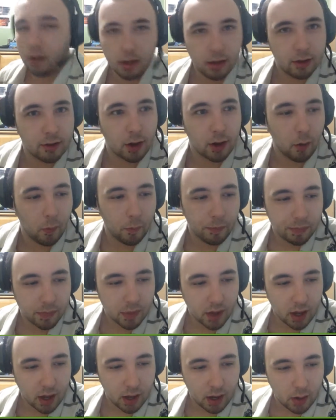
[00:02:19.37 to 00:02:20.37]
So,
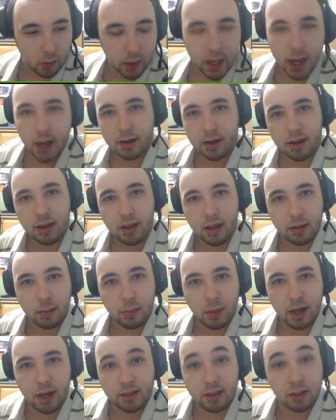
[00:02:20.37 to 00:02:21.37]
we get to this
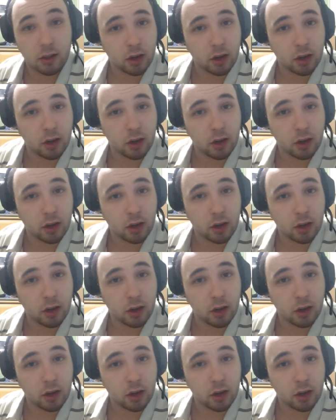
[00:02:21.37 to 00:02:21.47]
place.